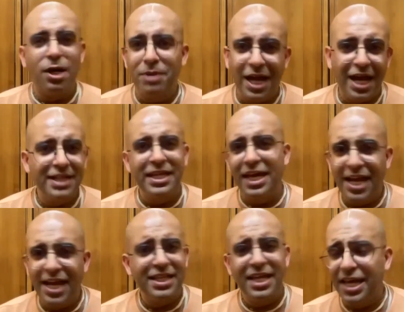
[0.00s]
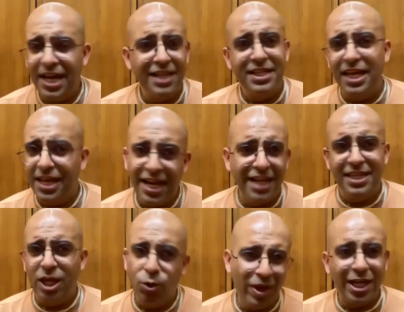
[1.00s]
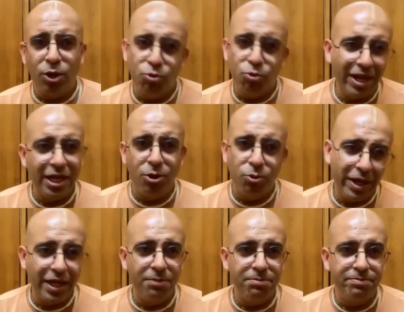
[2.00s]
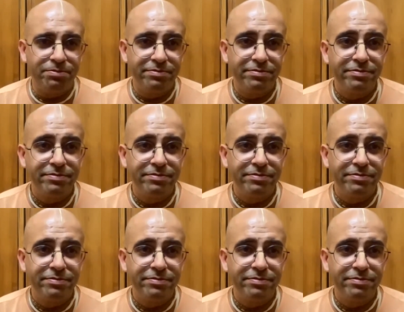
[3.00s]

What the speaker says: wake up, wake up, Radhe Radhe Radhe Radhe, wake up, wake up, wake up.